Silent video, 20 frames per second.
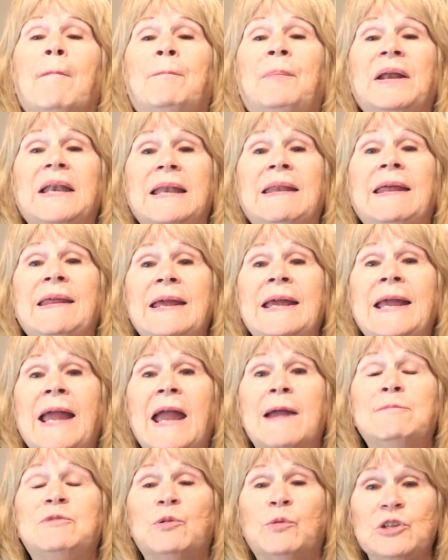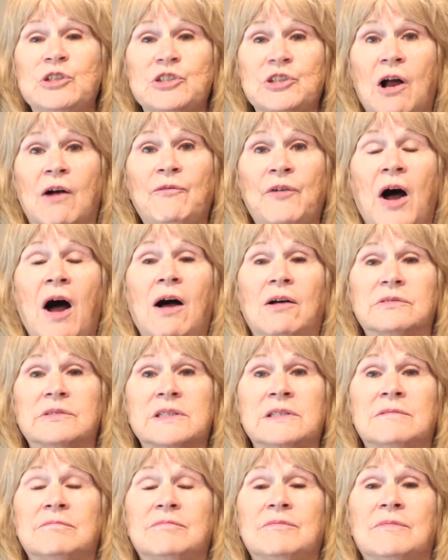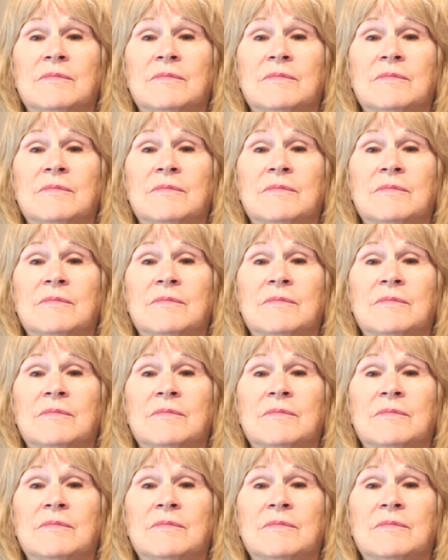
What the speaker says: But he came to Wichita Falls.